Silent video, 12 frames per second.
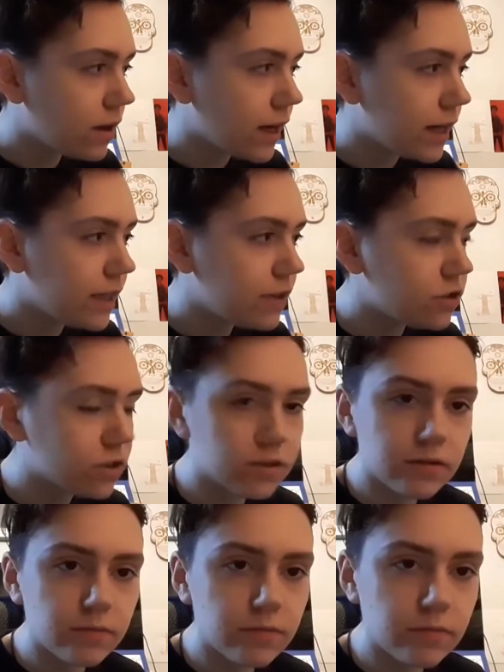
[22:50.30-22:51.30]
And he just
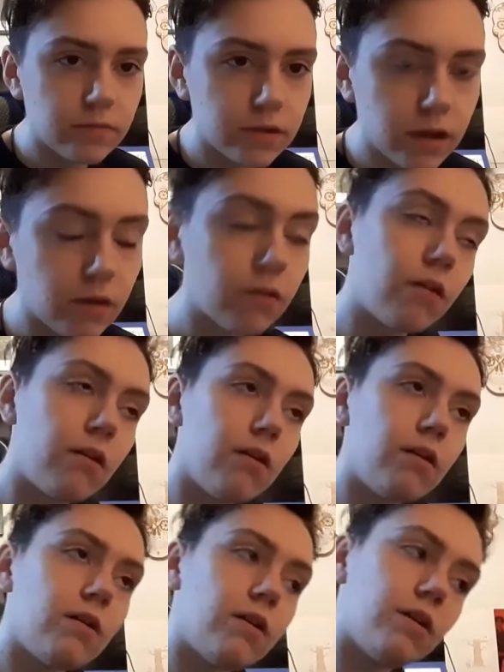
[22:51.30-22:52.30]
was like...
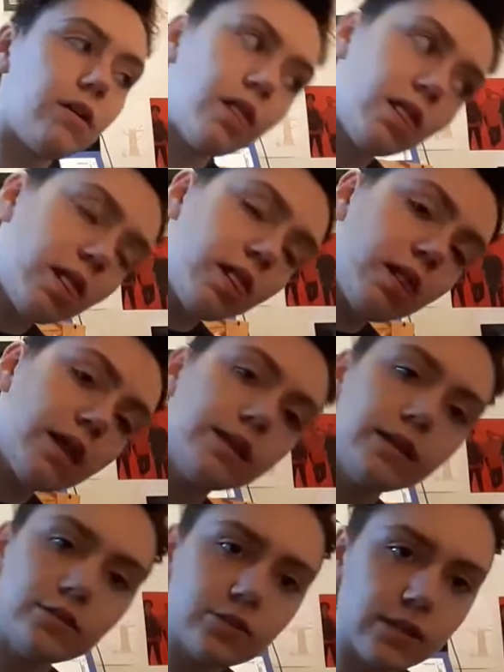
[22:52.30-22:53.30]
And
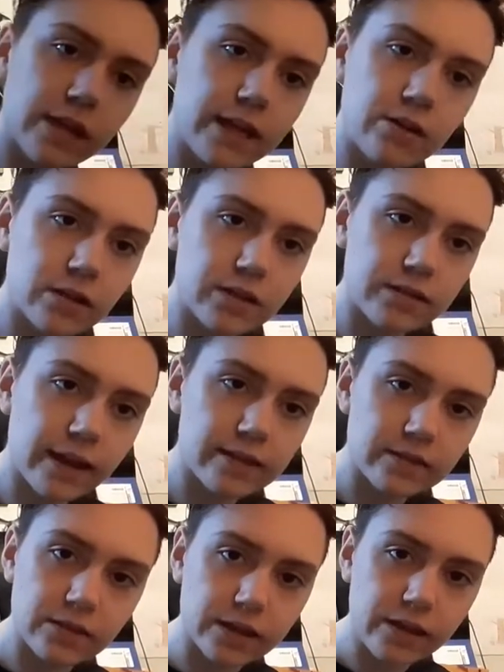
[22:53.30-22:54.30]
then he just laid on his
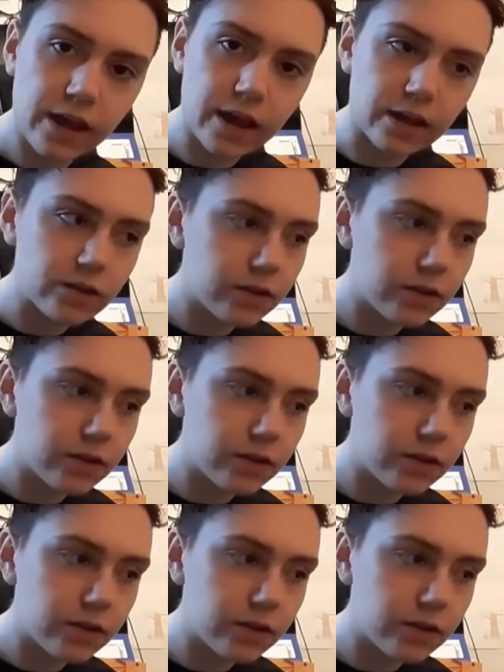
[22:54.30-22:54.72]
desk like that.